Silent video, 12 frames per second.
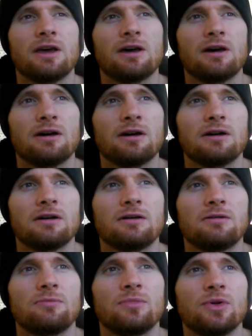are,
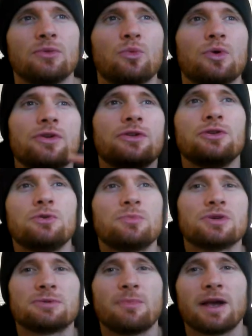but with a new
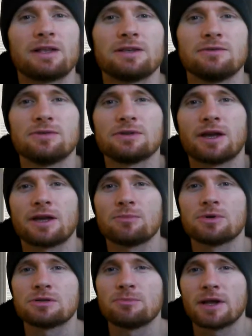perspective. It's like a
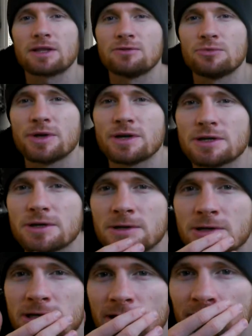perspective is being
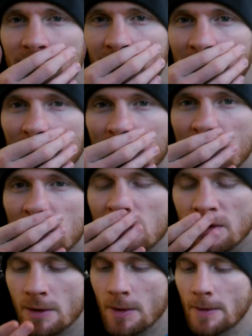shifted on them.
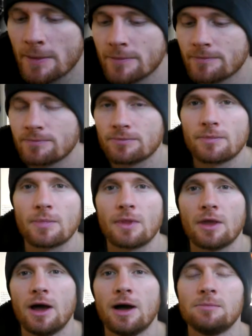
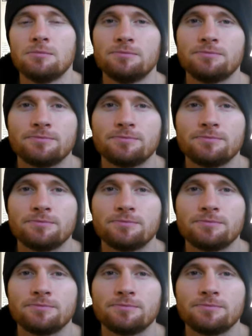um